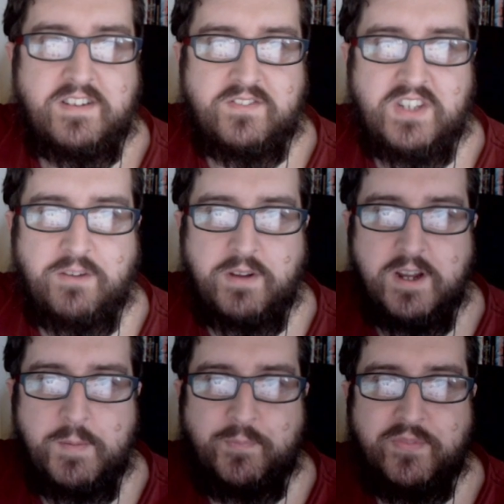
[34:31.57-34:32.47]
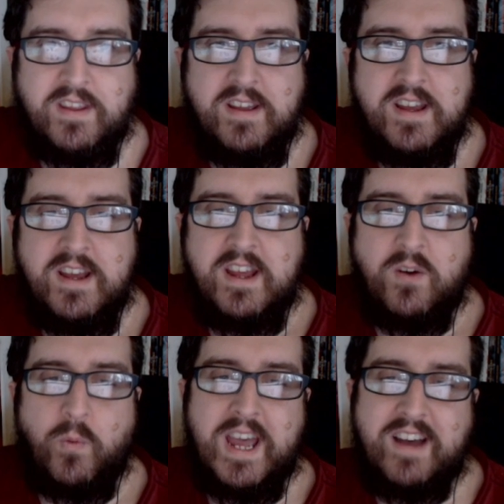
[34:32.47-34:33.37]
So there we go.
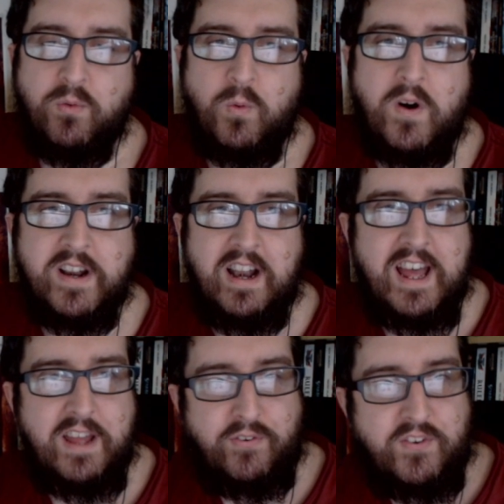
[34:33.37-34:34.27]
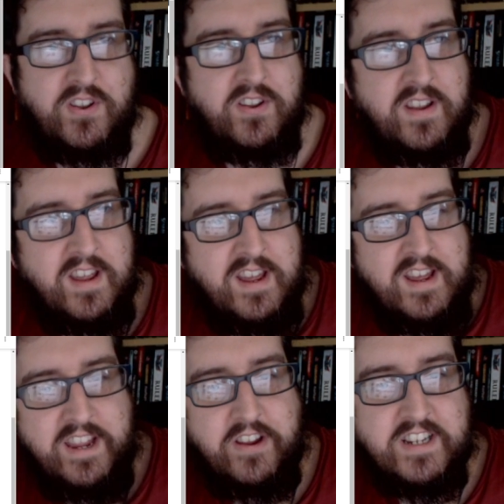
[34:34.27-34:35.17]
We have one left.
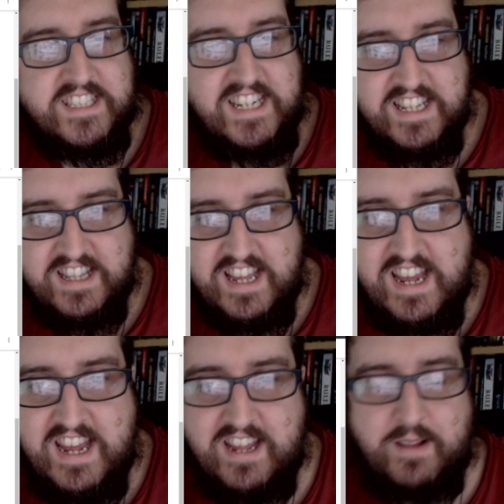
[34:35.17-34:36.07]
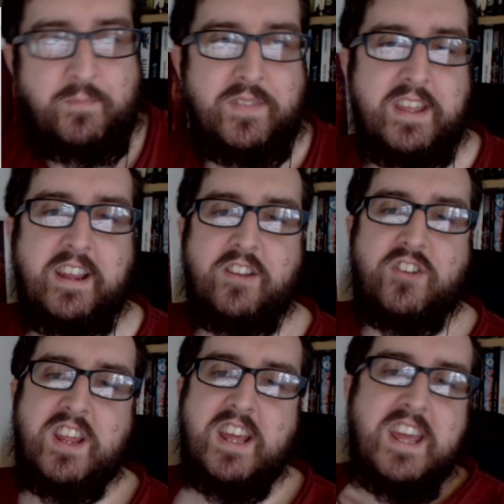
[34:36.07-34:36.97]
You can see it there. You can
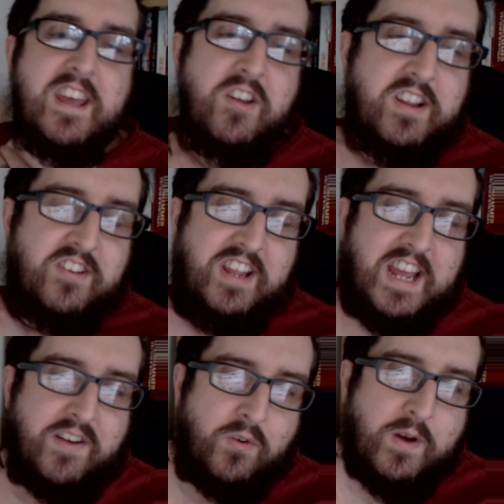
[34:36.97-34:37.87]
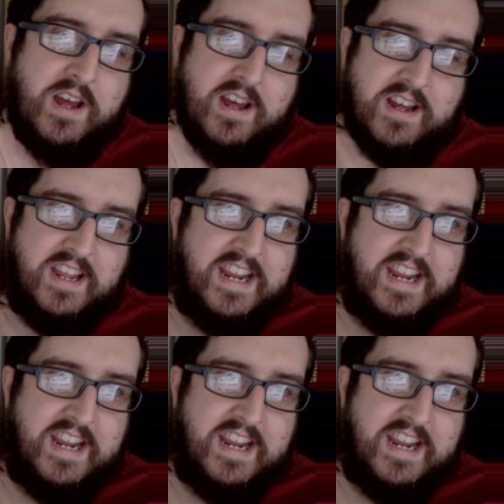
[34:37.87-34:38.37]
see it here. You can see it everywhere.